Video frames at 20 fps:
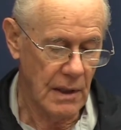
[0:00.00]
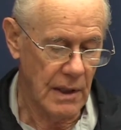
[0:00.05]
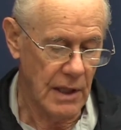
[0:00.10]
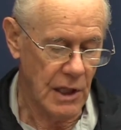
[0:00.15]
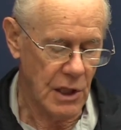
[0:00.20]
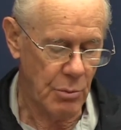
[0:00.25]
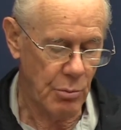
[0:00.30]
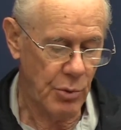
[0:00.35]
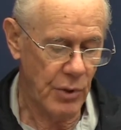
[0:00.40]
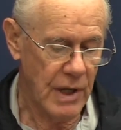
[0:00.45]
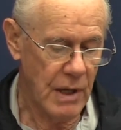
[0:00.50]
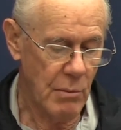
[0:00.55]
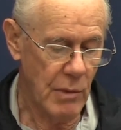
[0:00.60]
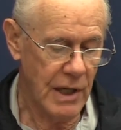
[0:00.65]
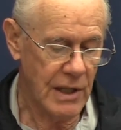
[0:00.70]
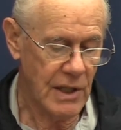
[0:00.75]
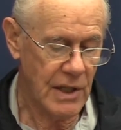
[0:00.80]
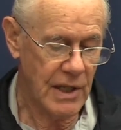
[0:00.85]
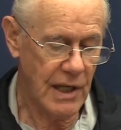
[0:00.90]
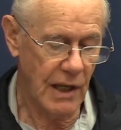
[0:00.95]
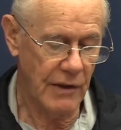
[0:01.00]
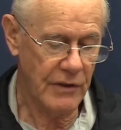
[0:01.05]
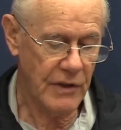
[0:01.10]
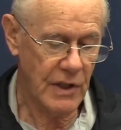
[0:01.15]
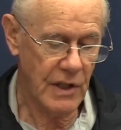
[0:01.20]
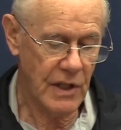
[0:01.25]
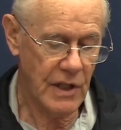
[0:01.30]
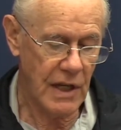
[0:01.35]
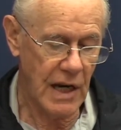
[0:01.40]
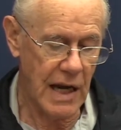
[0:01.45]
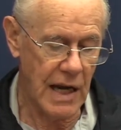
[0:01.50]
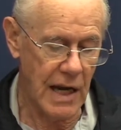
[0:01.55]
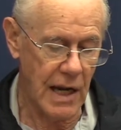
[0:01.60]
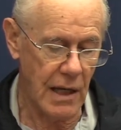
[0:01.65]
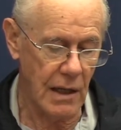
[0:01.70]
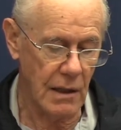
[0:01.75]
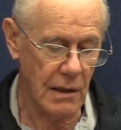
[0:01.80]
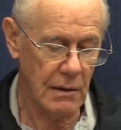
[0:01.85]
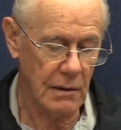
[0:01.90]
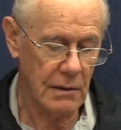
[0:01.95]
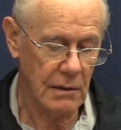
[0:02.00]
It's pretty much self-sustaining.